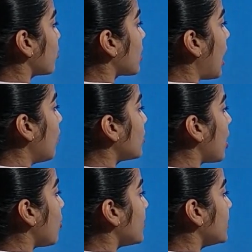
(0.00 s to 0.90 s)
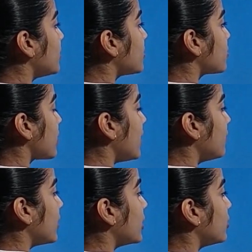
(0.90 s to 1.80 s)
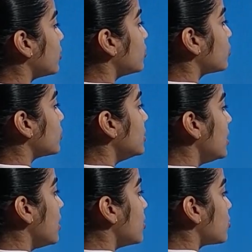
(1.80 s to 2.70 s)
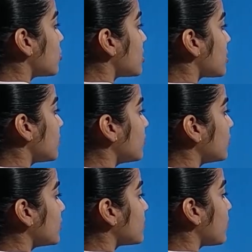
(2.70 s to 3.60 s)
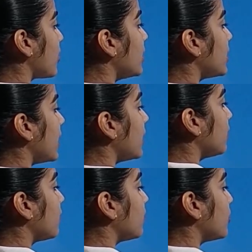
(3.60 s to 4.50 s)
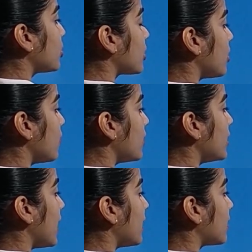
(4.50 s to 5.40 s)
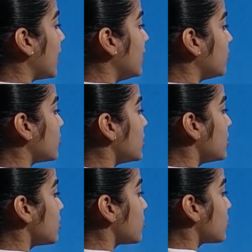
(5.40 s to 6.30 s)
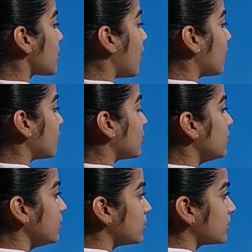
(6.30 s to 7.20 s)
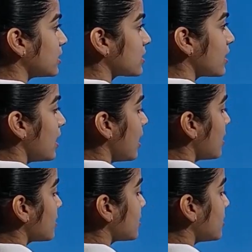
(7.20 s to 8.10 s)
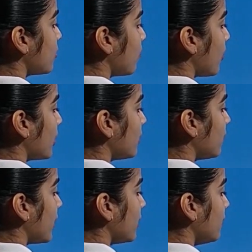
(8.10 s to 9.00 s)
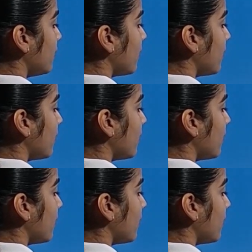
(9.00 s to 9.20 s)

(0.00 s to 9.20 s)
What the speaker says: Count how many digits we have. 1, 2, 3. Just remove this point and put a 1 and write 3 zeros after this. 0.5.